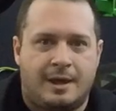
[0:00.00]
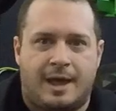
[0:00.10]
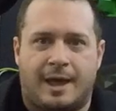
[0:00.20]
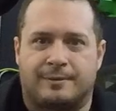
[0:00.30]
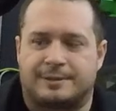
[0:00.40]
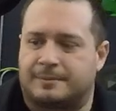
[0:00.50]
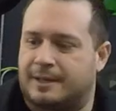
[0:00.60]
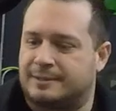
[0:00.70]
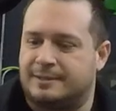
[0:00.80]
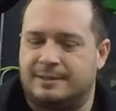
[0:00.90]
Hey, what's up
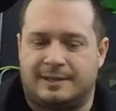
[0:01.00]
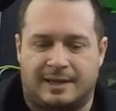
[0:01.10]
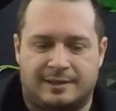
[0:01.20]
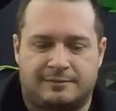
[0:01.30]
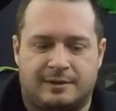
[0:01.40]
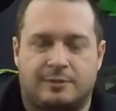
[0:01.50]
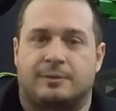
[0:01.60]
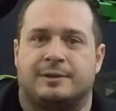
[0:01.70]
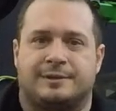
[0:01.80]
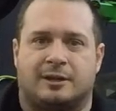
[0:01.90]
guys? In this video, we're
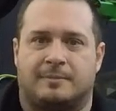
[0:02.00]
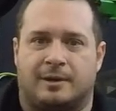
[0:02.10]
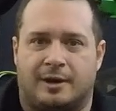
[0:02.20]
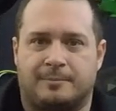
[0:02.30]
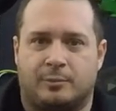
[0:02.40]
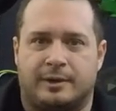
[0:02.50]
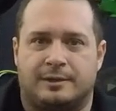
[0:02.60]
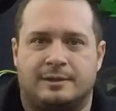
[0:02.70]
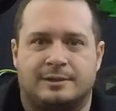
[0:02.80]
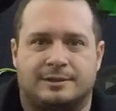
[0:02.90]
going to talk about
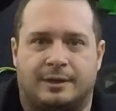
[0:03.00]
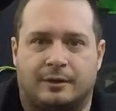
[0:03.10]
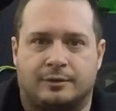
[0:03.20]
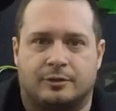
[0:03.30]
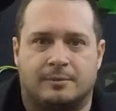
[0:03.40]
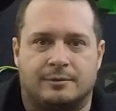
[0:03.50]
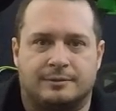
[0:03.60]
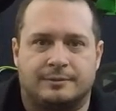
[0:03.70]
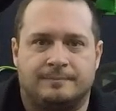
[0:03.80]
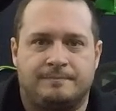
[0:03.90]
upgraded stock
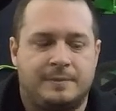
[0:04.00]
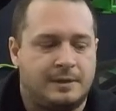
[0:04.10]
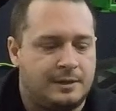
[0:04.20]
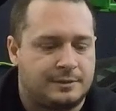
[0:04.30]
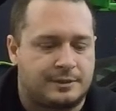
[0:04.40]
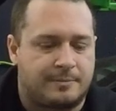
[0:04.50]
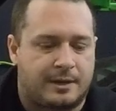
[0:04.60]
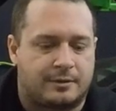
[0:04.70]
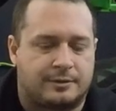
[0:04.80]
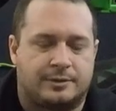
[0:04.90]
turbos. So you might
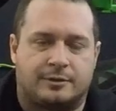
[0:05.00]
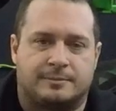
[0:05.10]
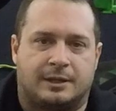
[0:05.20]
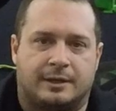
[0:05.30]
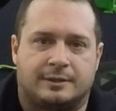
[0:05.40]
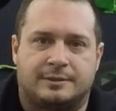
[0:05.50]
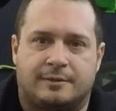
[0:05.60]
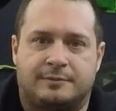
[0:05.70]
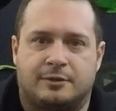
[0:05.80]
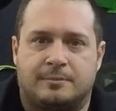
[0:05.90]
have heard terms like
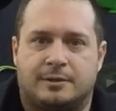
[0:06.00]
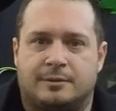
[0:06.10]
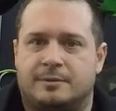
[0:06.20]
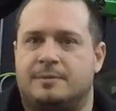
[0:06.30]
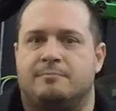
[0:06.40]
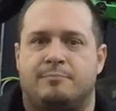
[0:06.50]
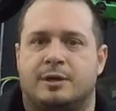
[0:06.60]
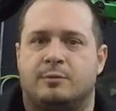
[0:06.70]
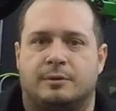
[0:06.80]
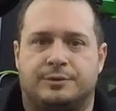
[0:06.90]
stuffed turbo, big
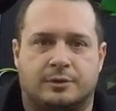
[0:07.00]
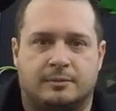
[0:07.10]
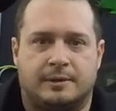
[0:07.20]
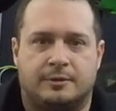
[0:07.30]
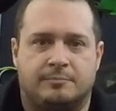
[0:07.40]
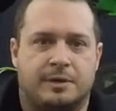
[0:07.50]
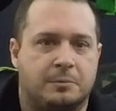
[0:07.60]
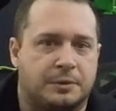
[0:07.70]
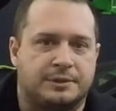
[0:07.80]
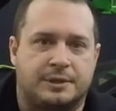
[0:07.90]
wheel
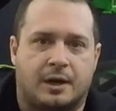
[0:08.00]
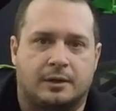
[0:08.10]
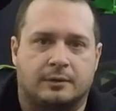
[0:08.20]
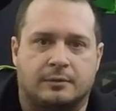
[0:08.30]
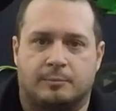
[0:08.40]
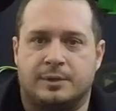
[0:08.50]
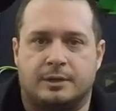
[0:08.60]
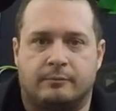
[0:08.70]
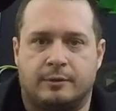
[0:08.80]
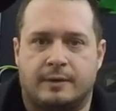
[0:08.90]
stocker, or
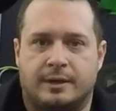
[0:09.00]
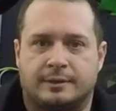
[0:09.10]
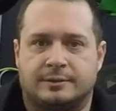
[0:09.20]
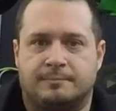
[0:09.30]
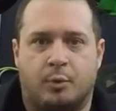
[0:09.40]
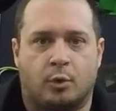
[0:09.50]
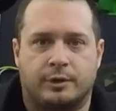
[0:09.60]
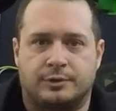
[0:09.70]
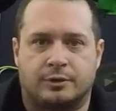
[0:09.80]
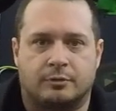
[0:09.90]
BWS,
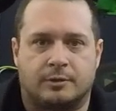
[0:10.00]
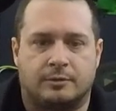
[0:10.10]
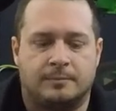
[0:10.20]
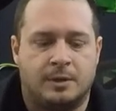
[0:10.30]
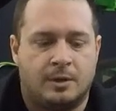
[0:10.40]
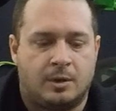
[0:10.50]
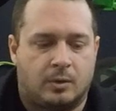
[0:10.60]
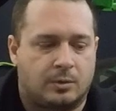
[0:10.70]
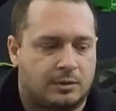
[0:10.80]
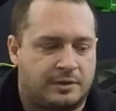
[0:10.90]
ported turbo,
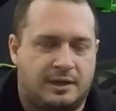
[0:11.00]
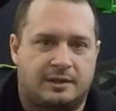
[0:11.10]
or